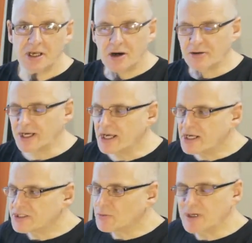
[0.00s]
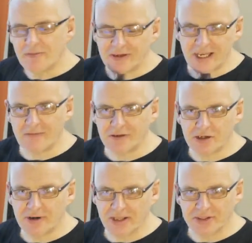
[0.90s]
Okay, so whatever level
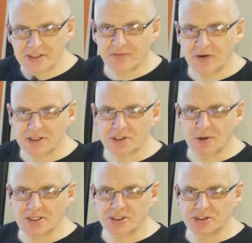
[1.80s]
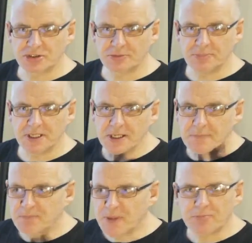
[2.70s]
you're at, this first question should be
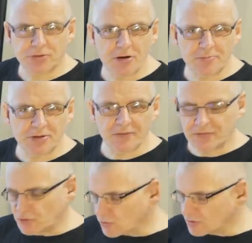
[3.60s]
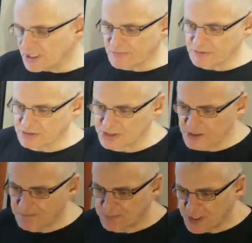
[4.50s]
appropriate for all levels.
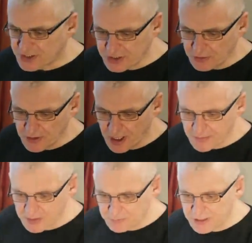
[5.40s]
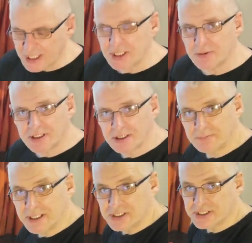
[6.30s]
So I'm going to play you a little
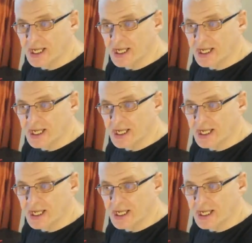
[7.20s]
piece